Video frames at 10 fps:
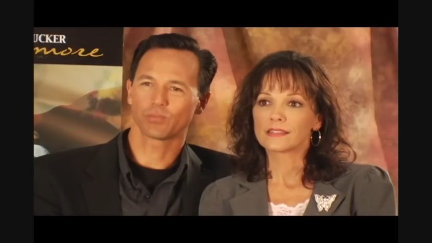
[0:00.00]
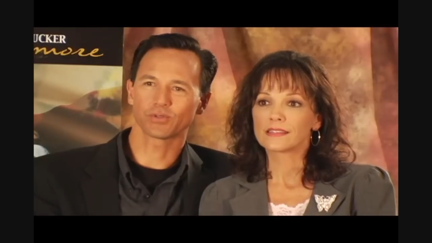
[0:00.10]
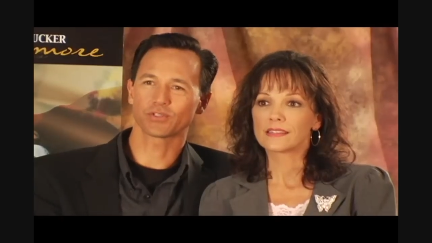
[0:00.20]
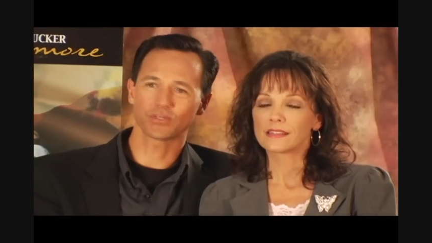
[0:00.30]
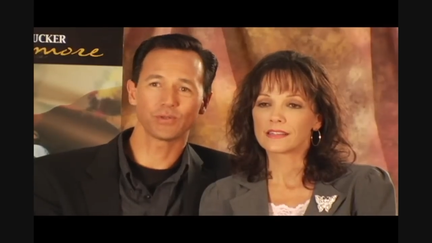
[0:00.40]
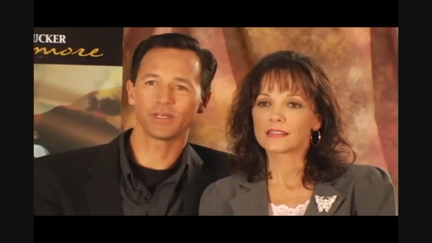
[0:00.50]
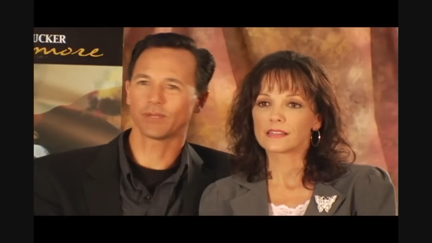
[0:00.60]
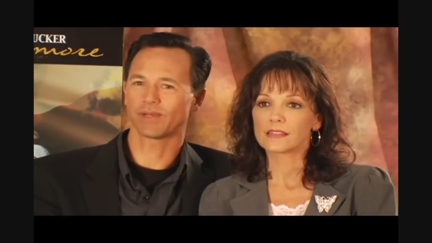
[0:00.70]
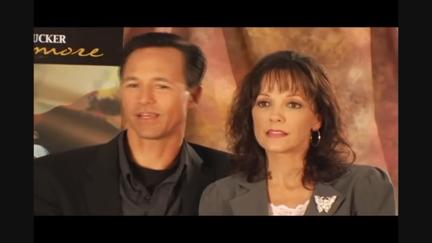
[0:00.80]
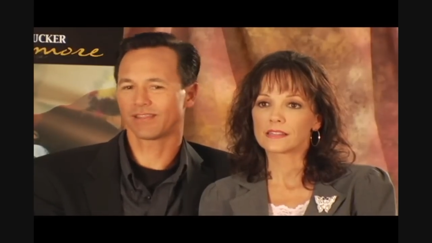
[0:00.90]
Speaker 1: So
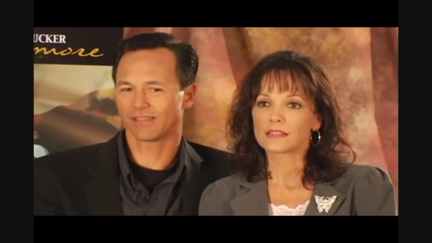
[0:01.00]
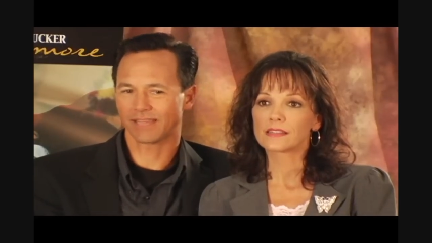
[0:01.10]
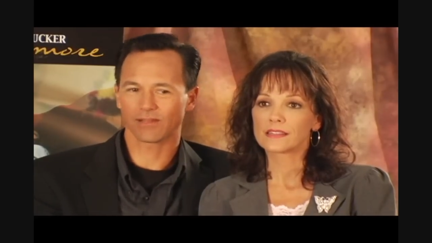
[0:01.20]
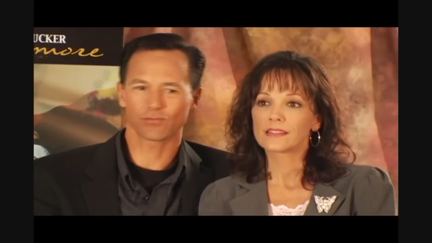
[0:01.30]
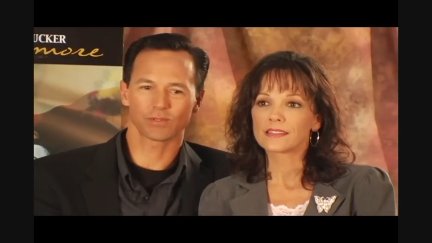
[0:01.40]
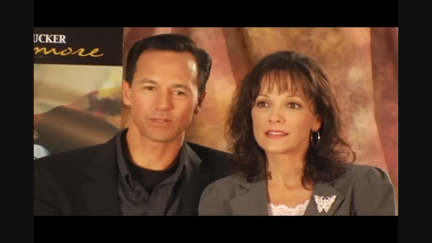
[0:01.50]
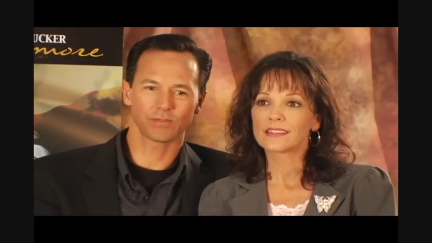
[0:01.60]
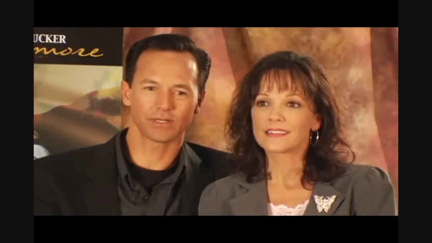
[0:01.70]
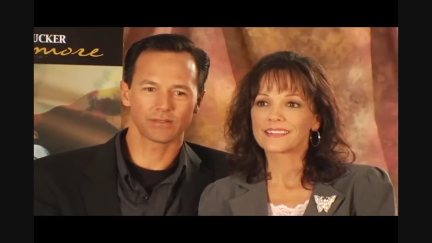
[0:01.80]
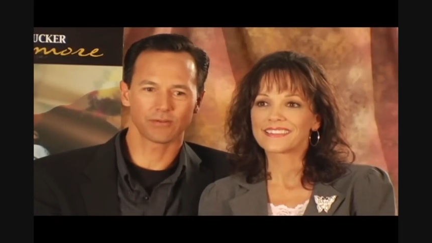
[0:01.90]
pursue him. And I think that's
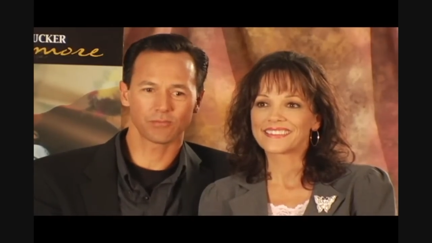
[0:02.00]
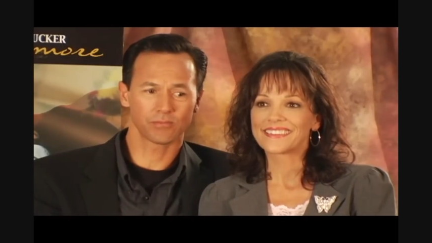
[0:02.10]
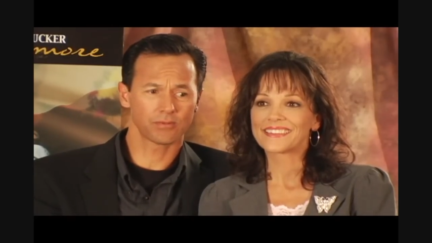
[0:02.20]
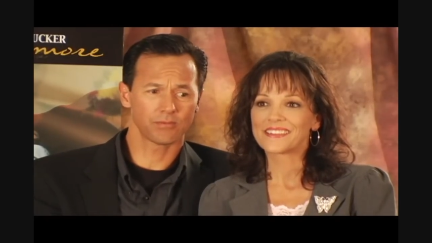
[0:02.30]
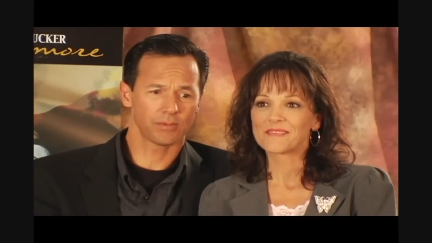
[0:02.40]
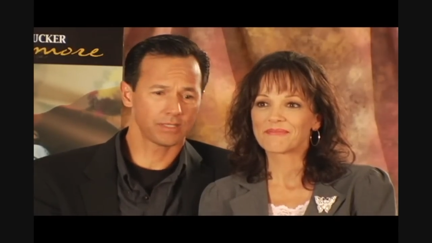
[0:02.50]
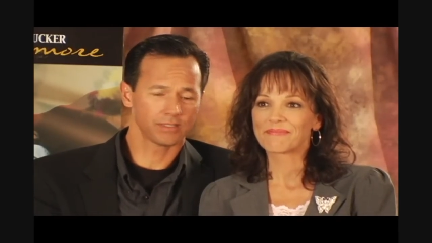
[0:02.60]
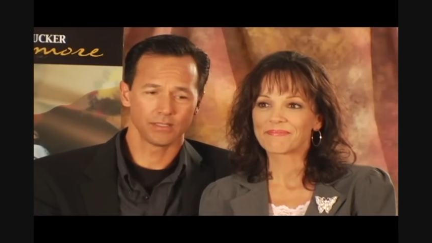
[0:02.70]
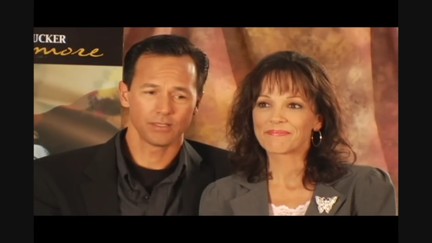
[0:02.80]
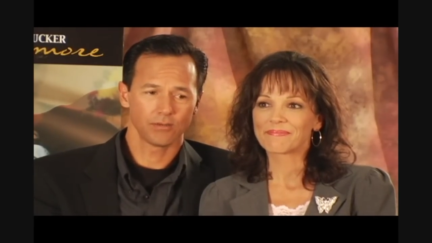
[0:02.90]
really what,
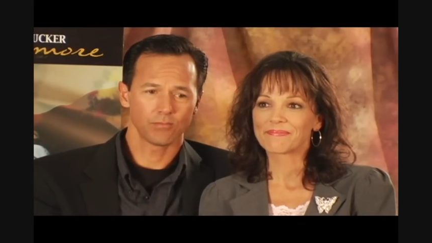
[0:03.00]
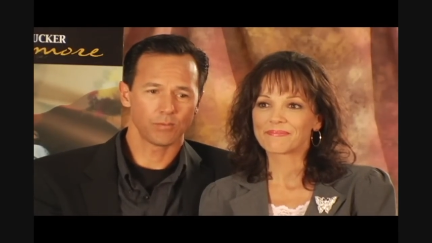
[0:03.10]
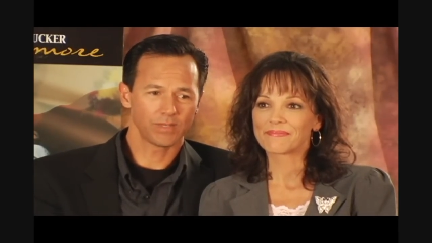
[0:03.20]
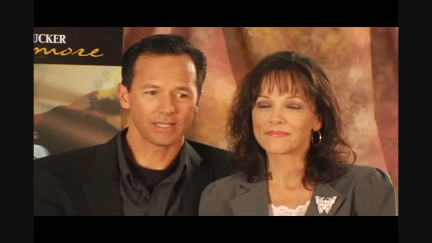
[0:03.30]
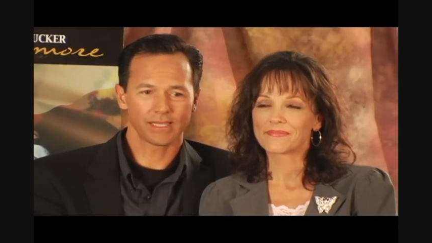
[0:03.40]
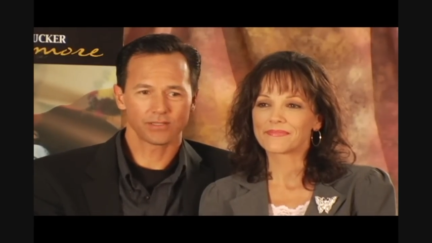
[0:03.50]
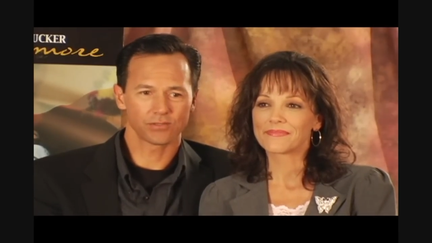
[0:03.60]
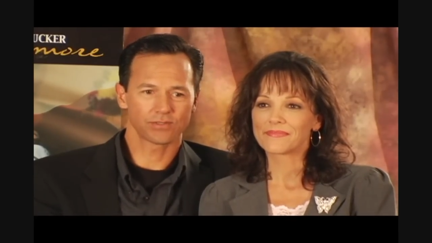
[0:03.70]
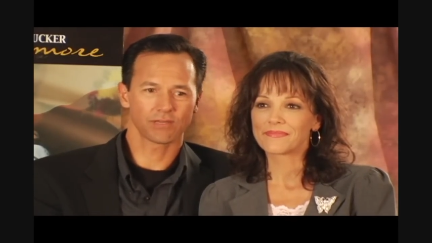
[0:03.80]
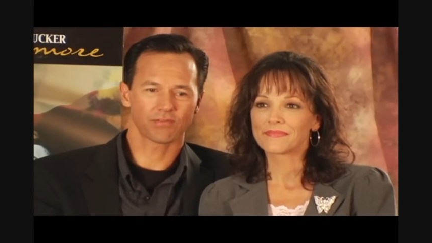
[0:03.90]
what when we
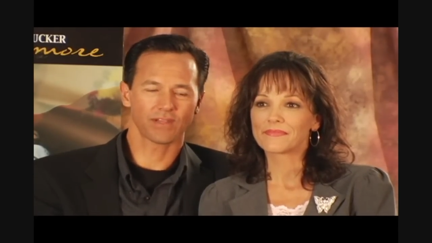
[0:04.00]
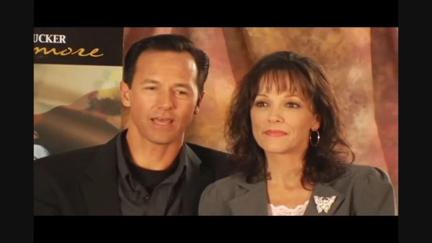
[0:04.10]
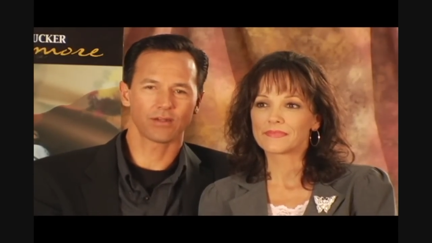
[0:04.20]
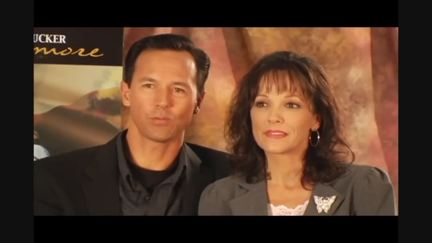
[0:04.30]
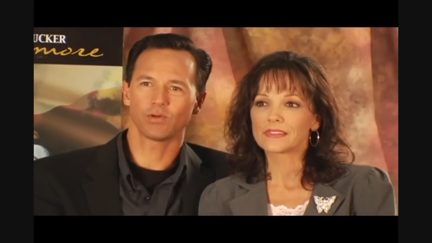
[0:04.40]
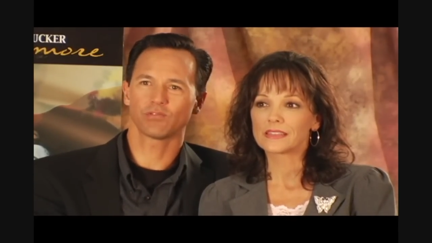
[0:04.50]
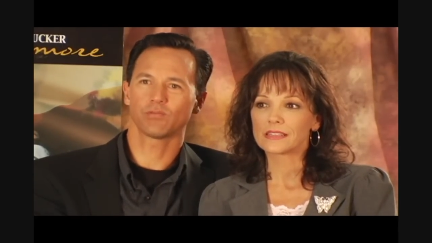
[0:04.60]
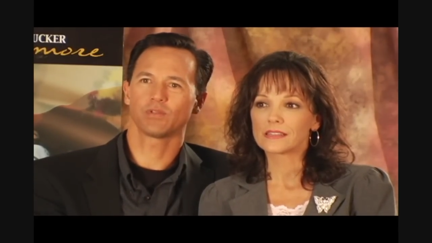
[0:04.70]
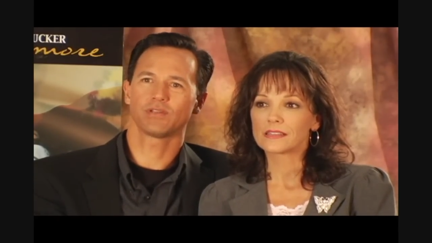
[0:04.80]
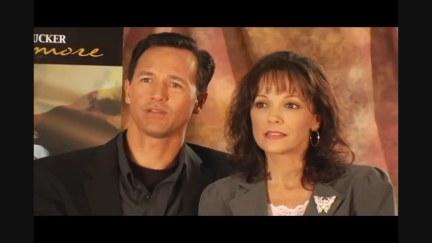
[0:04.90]
laid those gifts down, it
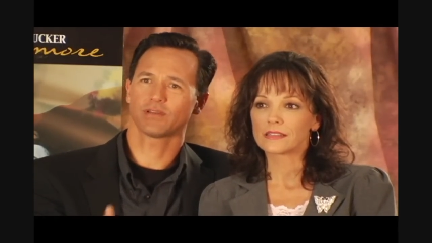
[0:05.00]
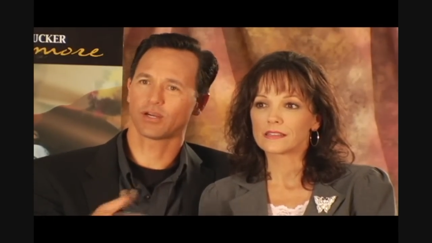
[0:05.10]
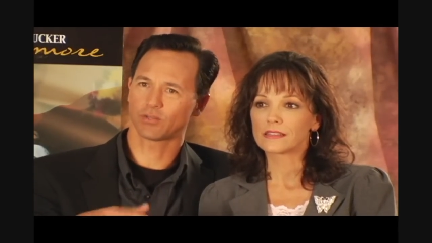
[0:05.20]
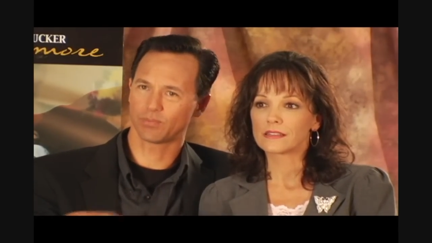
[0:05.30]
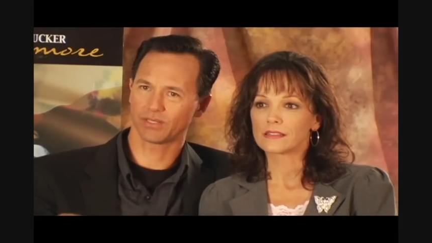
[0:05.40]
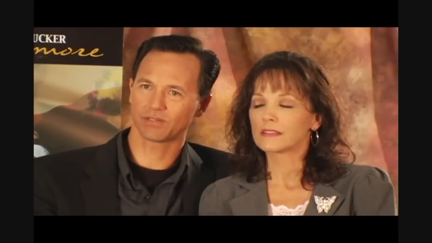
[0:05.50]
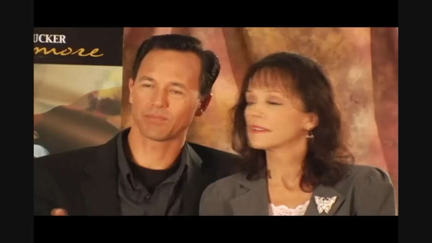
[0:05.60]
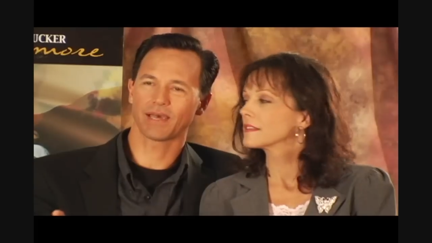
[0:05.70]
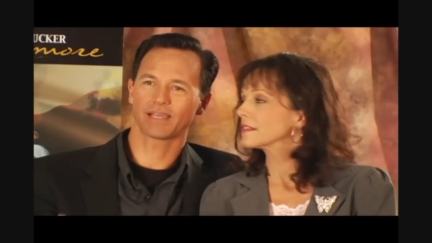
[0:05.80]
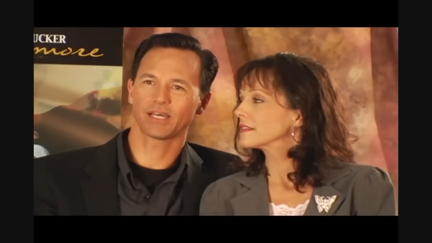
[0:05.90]
wasn't with a desire to
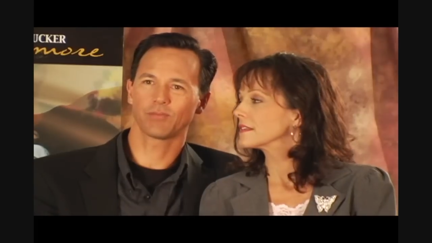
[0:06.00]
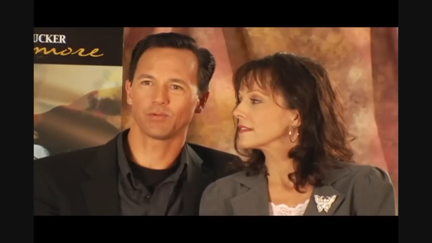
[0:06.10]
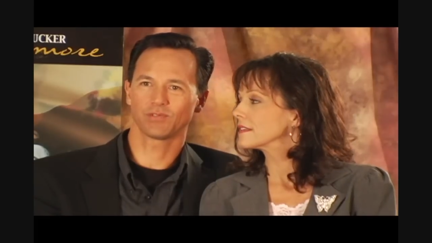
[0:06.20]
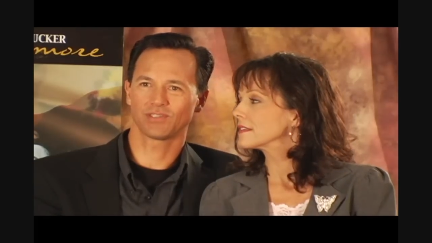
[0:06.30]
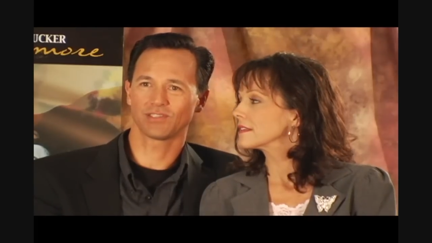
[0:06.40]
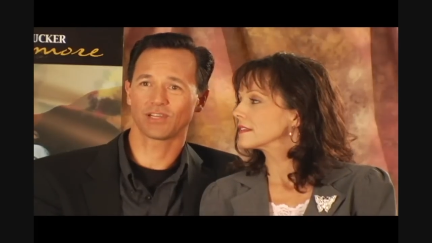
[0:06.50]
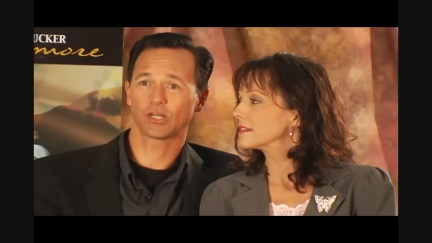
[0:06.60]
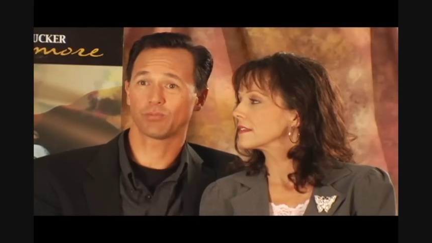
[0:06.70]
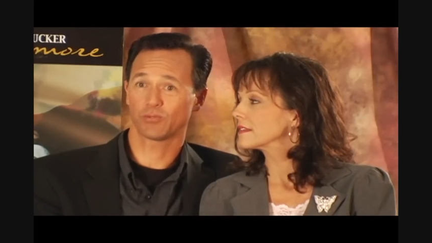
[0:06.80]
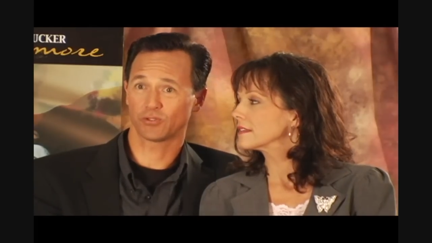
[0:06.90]
pick them back up, it was a
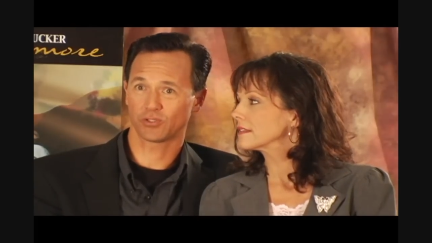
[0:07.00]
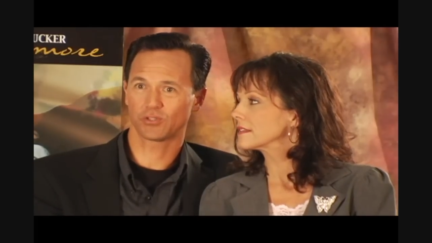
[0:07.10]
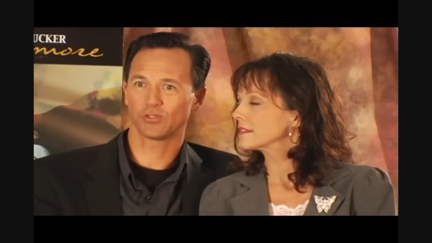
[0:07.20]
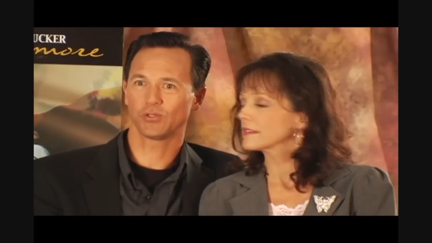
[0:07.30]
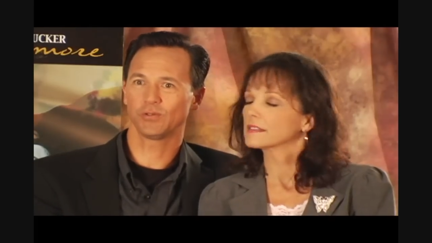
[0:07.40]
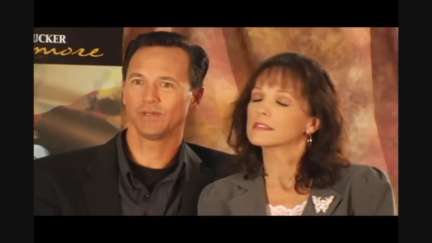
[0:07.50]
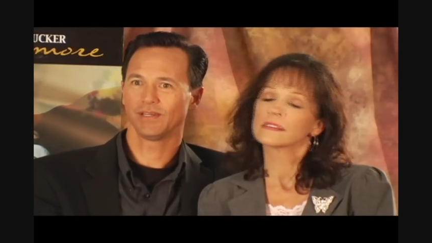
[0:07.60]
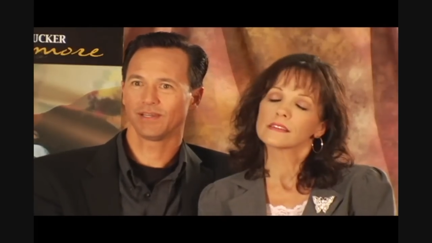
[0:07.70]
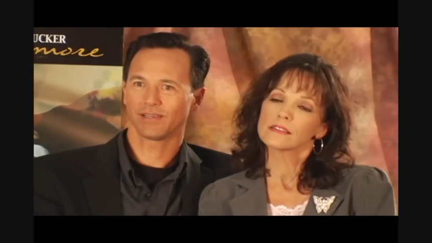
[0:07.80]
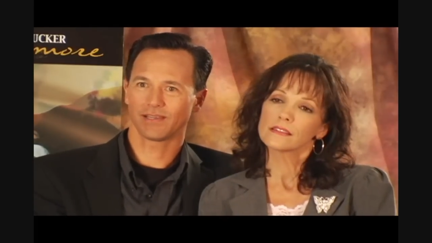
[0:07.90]
desire to
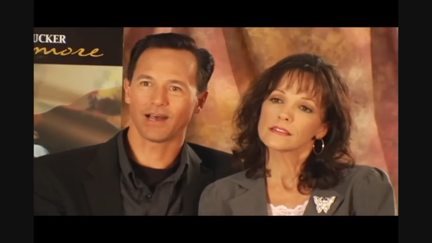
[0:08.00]
pursue